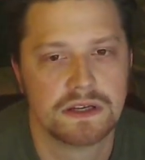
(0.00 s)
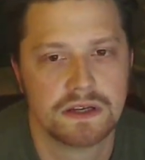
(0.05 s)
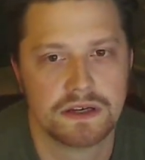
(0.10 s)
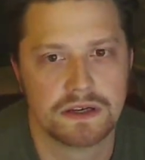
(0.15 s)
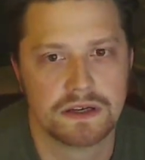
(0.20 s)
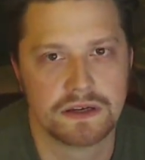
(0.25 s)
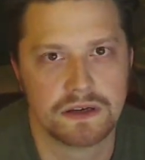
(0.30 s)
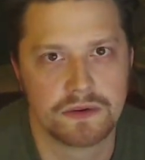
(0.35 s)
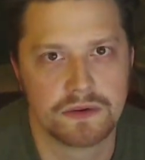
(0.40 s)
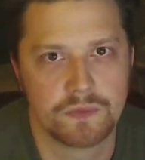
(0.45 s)

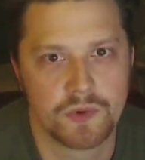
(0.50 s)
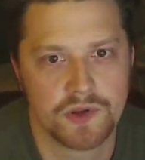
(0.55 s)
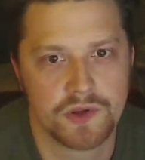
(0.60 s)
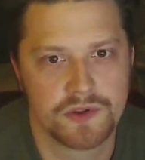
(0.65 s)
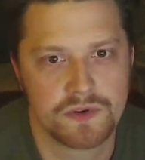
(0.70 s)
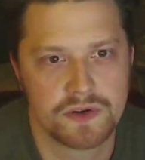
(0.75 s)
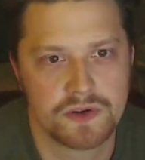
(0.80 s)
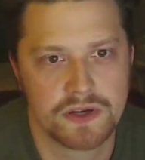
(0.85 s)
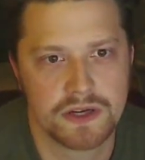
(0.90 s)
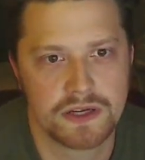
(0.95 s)
um, whether
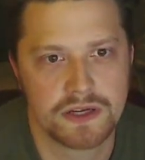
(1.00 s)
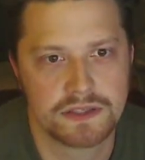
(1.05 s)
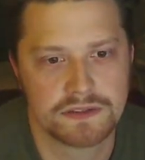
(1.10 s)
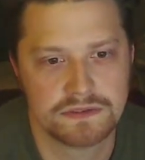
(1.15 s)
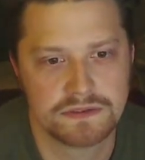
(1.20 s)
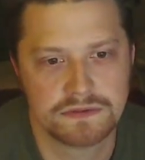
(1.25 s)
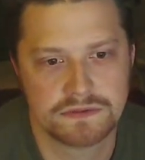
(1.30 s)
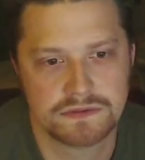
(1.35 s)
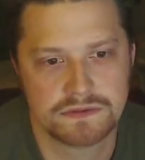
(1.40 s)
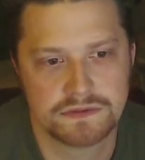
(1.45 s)
or not
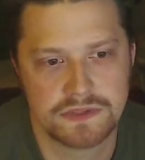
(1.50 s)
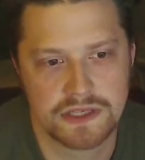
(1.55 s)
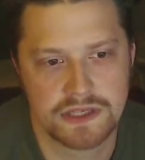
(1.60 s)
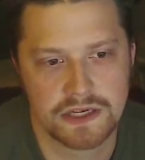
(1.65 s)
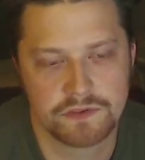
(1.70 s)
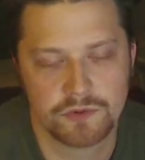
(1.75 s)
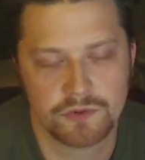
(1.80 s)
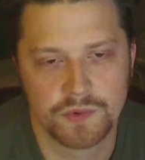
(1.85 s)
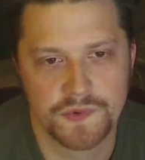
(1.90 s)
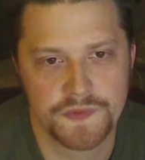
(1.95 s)

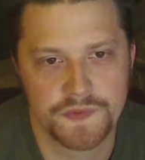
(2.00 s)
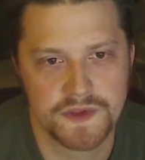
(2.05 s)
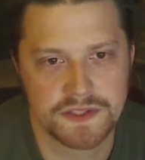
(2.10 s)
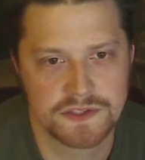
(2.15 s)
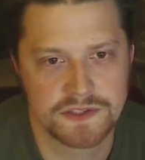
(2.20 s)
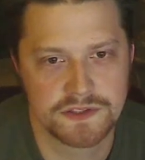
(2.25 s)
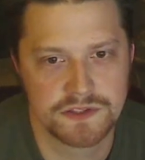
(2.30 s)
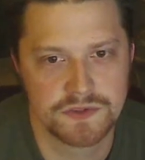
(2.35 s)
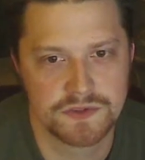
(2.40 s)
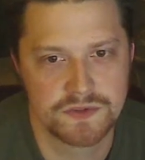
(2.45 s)
everyone thinks
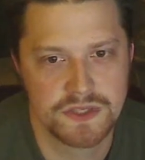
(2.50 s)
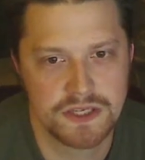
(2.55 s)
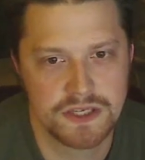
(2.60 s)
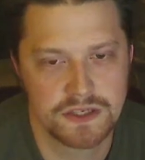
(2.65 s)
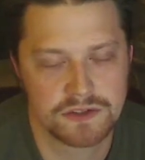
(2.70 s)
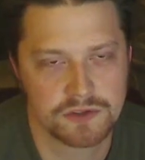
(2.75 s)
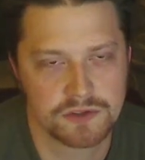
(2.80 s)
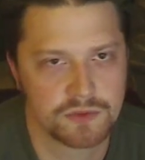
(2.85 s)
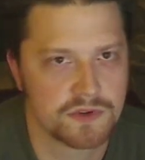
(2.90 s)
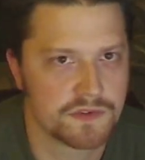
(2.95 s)
it's
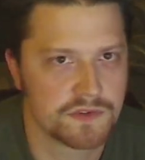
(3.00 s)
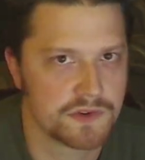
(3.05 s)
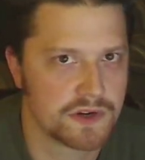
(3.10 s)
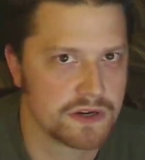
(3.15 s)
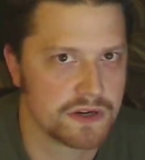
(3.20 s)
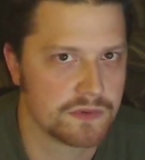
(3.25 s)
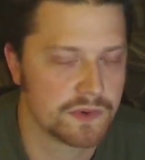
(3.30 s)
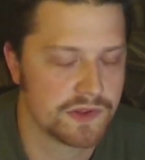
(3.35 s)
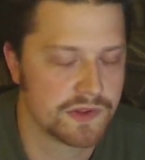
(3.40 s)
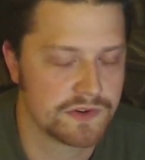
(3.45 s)
unique or whether or
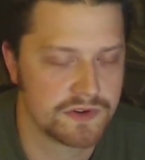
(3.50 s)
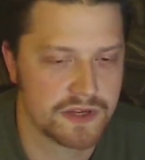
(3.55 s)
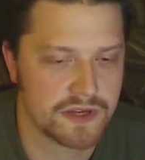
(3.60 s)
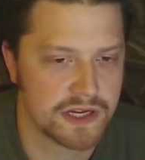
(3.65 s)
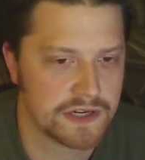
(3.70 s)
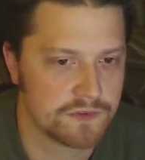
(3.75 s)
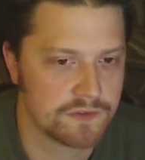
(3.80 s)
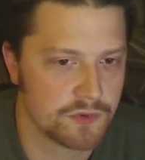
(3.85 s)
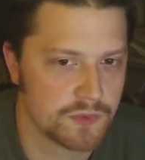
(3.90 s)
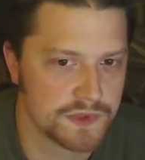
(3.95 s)
not, whether or not
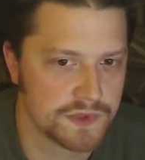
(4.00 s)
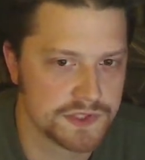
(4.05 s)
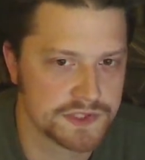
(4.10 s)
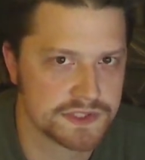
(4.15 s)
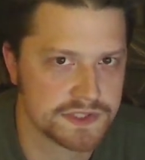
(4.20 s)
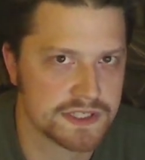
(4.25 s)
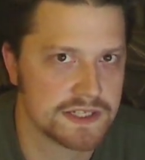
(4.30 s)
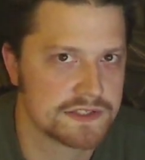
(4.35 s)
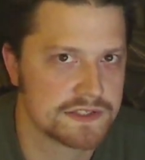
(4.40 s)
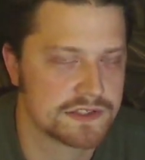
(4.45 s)
everyone
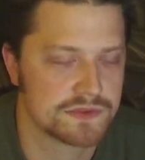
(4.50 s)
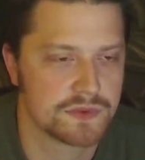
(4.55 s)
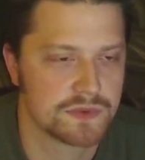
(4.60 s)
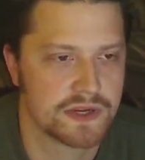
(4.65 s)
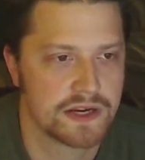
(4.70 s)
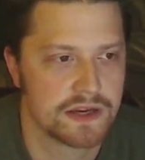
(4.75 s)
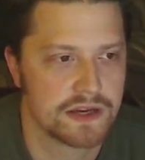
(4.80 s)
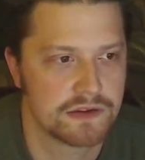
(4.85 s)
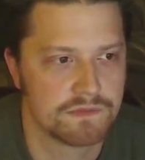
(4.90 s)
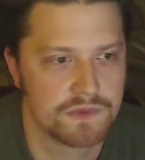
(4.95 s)
decides to run
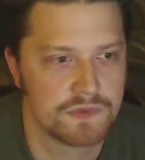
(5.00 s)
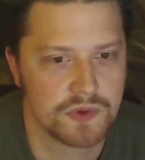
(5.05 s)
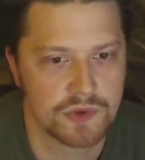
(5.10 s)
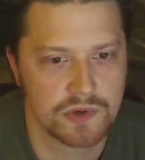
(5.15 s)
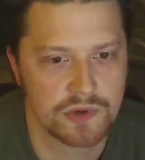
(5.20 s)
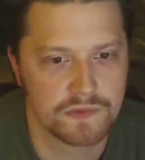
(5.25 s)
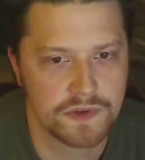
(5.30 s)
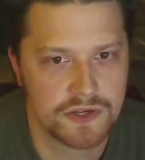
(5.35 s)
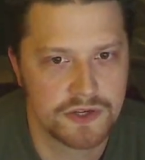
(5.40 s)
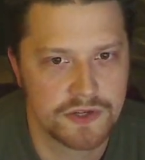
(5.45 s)
out and view
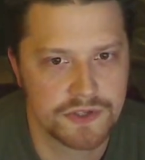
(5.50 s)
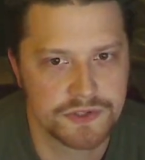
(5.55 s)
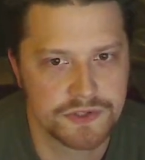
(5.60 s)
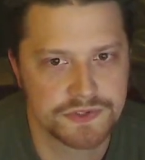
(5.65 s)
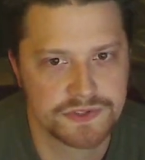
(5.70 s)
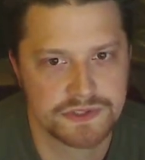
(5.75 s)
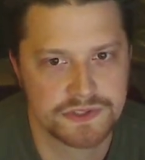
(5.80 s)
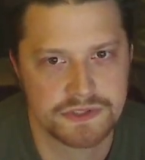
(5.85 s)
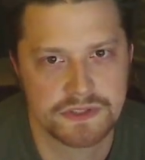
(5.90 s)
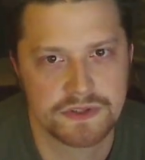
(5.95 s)
their
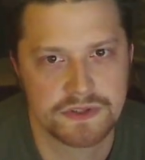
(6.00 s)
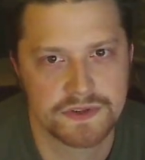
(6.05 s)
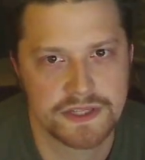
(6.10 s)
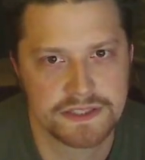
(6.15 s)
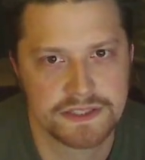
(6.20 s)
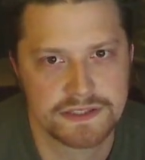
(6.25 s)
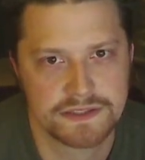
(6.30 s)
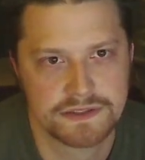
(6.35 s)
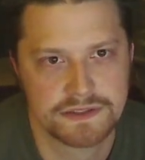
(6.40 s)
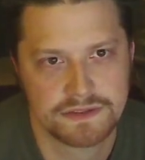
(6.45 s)
videos, you know,
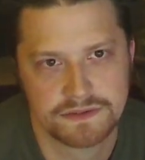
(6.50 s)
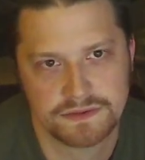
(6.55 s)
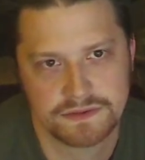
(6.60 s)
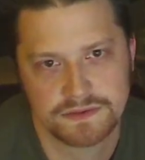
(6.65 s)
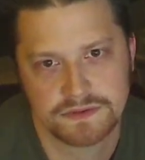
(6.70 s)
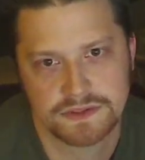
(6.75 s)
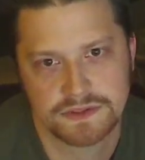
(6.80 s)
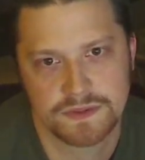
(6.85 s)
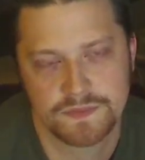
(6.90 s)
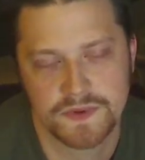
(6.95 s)
that's
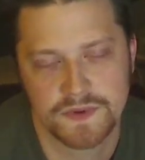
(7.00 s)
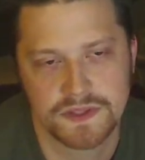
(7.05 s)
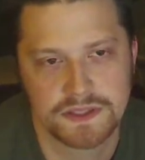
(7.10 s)
something